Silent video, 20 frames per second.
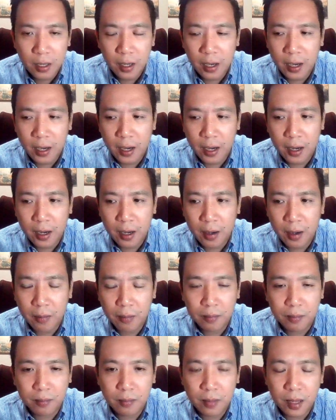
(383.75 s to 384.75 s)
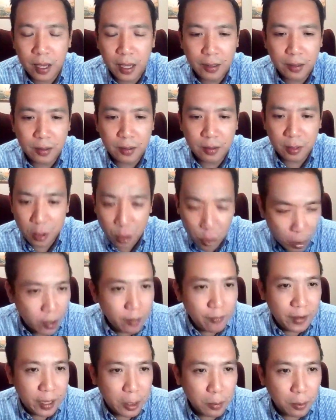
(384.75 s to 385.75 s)
Uh, your
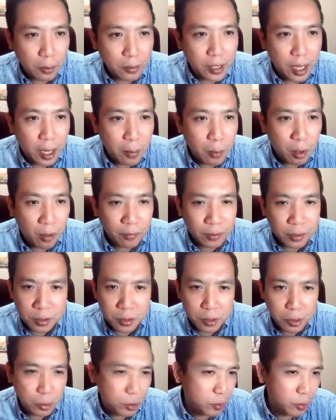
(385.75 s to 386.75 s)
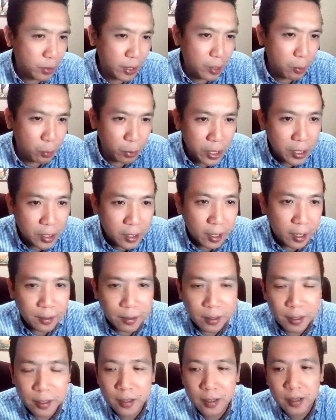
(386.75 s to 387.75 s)
available time, obviously, usually a
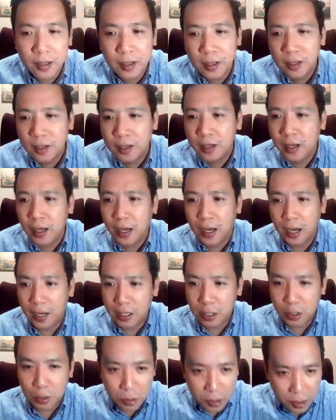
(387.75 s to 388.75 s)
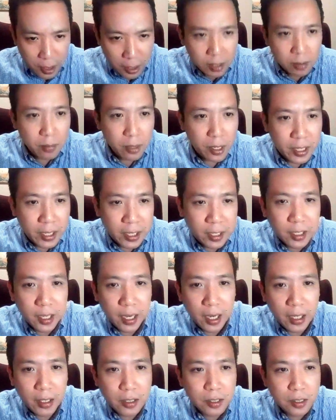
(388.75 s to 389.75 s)
weekend, uh, you send the money in
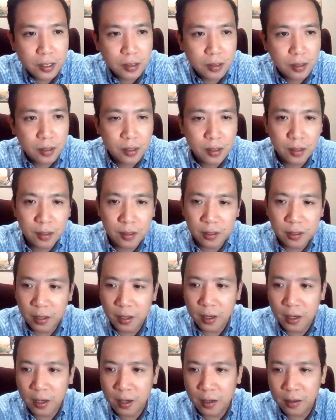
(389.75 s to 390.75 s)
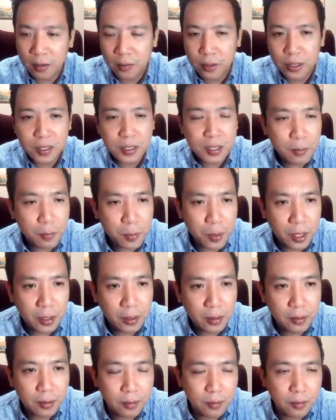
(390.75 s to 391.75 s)
cash. The
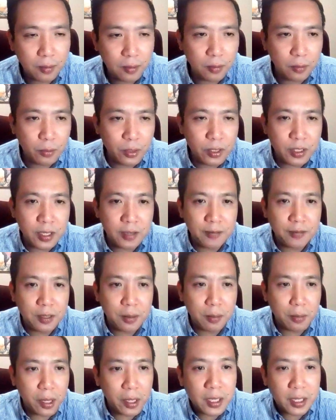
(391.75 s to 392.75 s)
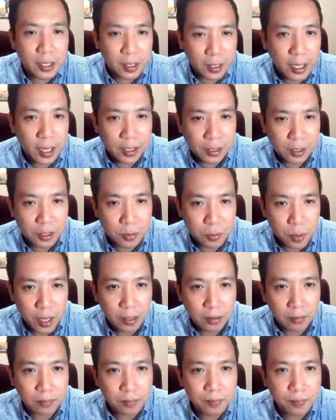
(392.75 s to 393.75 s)
recipient receives the money in cash as
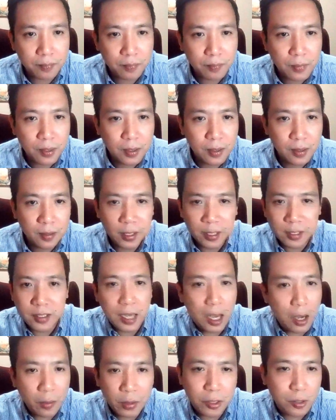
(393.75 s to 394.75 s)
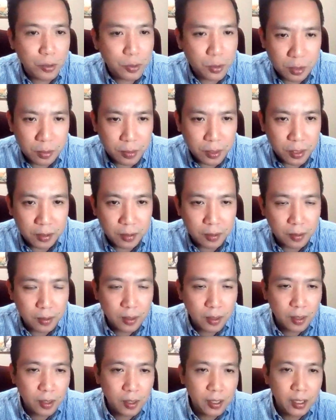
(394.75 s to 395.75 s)
well. Mm-hmm. That's how it used to be.
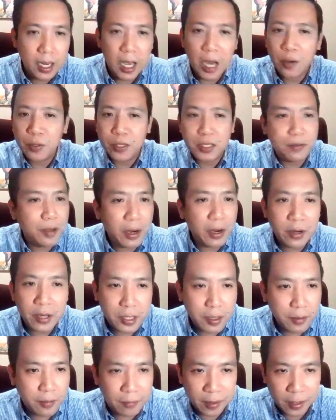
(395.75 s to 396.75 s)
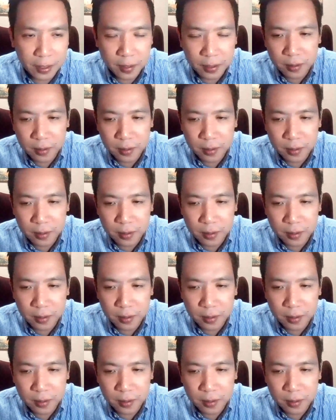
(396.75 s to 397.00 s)
Now it's very different.